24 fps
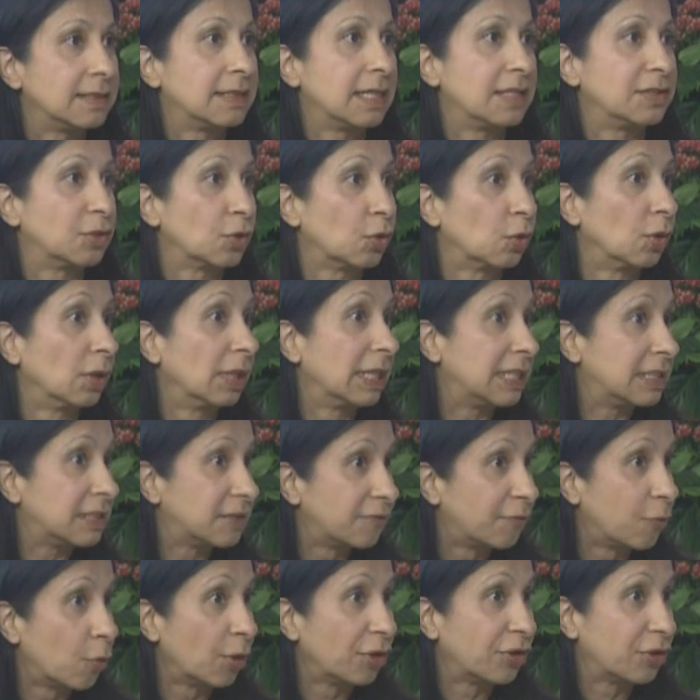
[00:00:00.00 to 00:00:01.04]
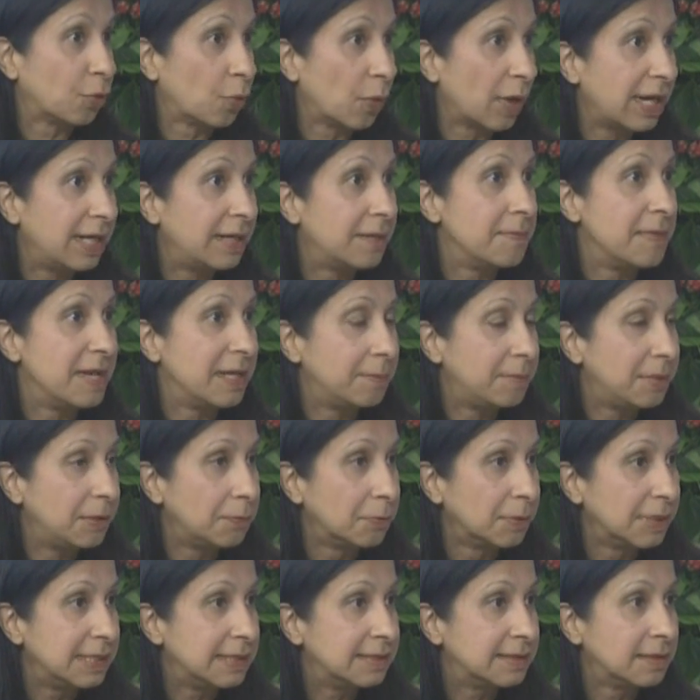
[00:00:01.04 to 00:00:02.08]
as early as 4th grade, it may be
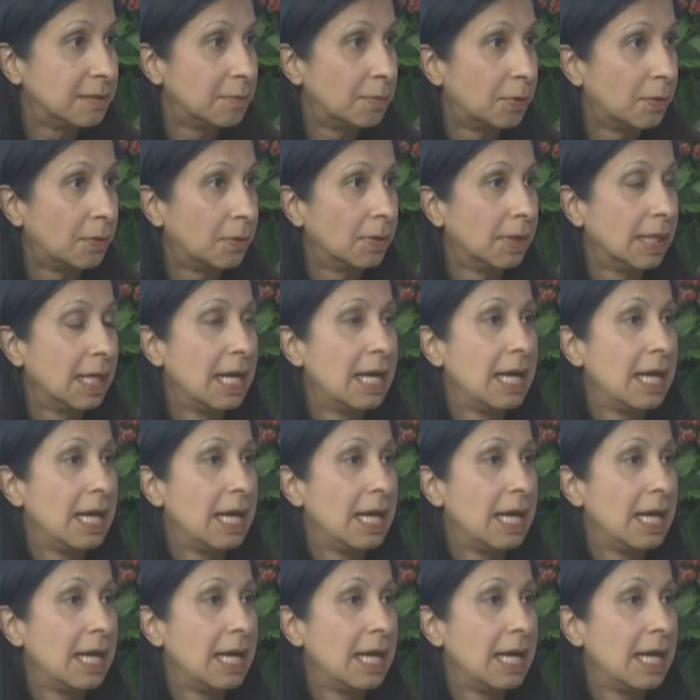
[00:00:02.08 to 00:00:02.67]
reasonable.